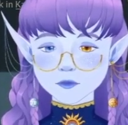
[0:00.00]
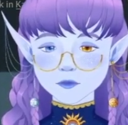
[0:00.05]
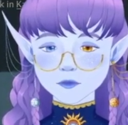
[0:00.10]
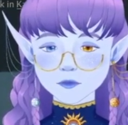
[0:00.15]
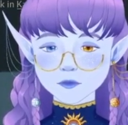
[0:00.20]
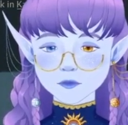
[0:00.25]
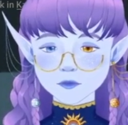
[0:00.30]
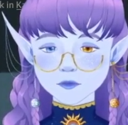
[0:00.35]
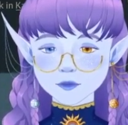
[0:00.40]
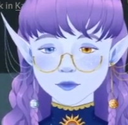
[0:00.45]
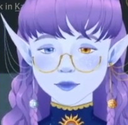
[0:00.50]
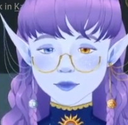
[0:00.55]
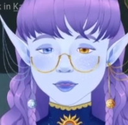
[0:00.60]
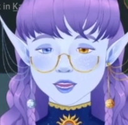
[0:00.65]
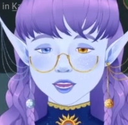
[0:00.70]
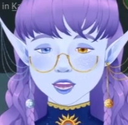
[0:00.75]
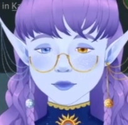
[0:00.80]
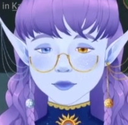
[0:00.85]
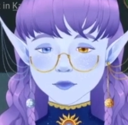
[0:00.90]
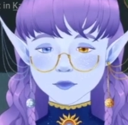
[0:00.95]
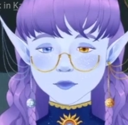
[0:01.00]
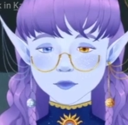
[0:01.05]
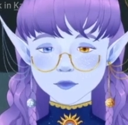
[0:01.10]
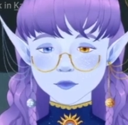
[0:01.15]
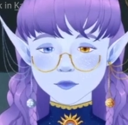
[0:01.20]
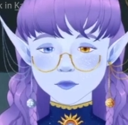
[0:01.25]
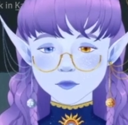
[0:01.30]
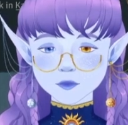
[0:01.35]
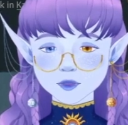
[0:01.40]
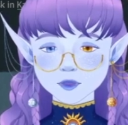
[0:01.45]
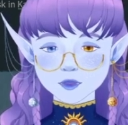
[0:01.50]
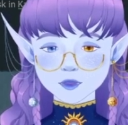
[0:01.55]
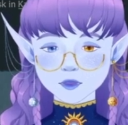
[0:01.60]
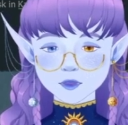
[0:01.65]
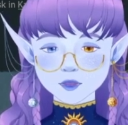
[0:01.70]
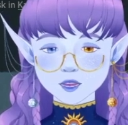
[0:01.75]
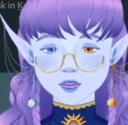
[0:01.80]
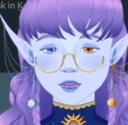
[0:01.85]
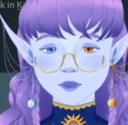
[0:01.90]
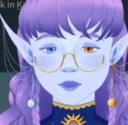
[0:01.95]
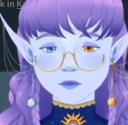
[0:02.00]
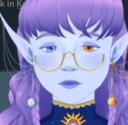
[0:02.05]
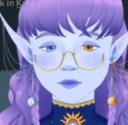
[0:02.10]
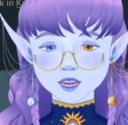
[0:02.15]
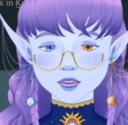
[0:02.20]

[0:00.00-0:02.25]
Let's see. I propose we exchange my